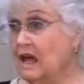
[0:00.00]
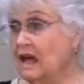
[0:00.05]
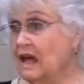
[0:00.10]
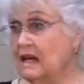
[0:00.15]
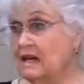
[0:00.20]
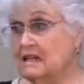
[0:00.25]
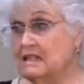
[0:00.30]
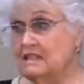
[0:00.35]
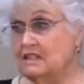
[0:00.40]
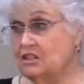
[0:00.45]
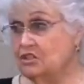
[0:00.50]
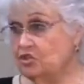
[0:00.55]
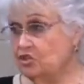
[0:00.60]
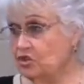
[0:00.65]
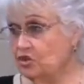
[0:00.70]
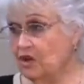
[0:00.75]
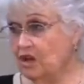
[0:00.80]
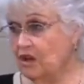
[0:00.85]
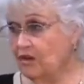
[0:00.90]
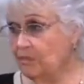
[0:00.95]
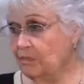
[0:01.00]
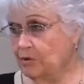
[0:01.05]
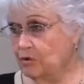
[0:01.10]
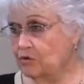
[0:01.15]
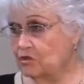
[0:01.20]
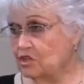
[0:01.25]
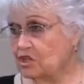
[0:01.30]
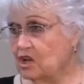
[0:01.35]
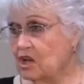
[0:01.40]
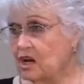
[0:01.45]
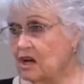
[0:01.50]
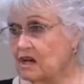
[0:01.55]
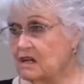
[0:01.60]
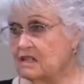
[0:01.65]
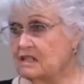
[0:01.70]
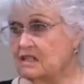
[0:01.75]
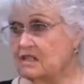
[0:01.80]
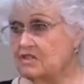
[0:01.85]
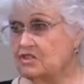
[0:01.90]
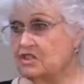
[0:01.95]
And I said, do you have
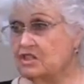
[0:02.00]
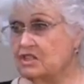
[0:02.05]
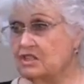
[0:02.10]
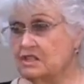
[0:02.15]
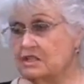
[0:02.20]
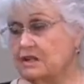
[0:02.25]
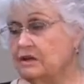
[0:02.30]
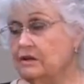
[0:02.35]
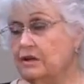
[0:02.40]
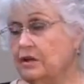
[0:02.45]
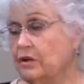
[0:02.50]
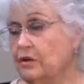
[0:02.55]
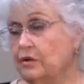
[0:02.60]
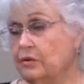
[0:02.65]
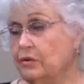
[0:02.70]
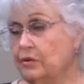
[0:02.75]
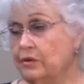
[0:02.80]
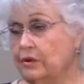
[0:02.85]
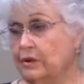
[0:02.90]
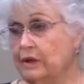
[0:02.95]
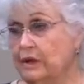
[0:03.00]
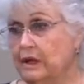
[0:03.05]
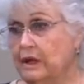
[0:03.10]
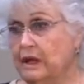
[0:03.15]
postcards? And she said, no.